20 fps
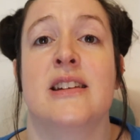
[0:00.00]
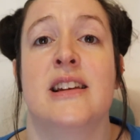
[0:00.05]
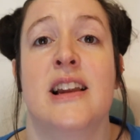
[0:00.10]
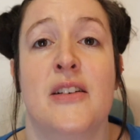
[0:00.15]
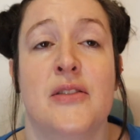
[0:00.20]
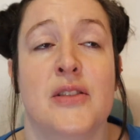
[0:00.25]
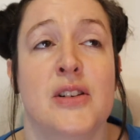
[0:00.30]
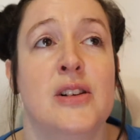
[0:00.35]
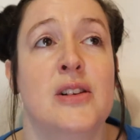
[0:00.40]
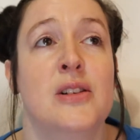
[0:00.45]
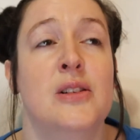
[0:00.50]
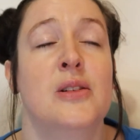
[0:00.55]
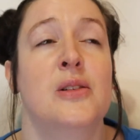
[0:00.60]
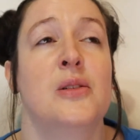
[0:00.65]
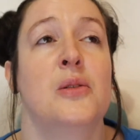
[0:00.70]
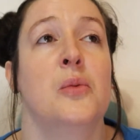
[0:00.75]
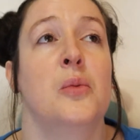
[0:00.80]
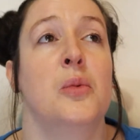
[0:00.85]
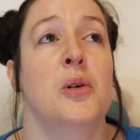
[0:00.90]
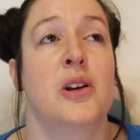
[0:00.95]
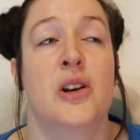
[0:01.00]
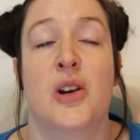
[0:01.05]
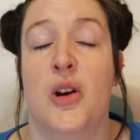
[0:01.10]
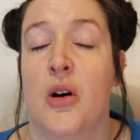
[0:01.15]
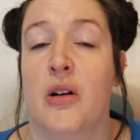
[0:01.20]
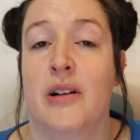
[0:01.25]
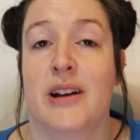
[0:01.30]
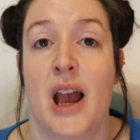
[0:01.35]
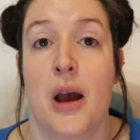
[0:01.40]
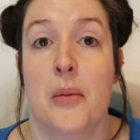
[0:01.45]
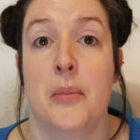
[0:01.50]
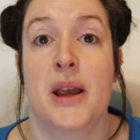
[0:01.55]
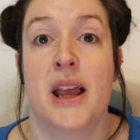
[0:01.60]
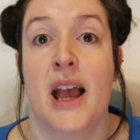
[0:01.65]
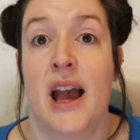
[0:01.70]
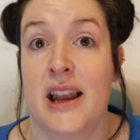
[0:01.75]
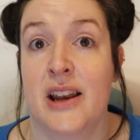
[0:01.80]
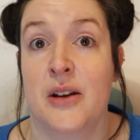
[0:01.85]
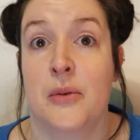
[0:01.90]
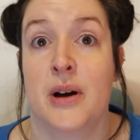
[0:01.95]
level would not get me
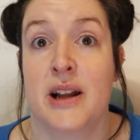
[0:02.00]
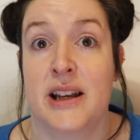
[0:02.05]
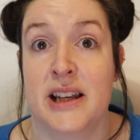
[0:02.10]
anywhere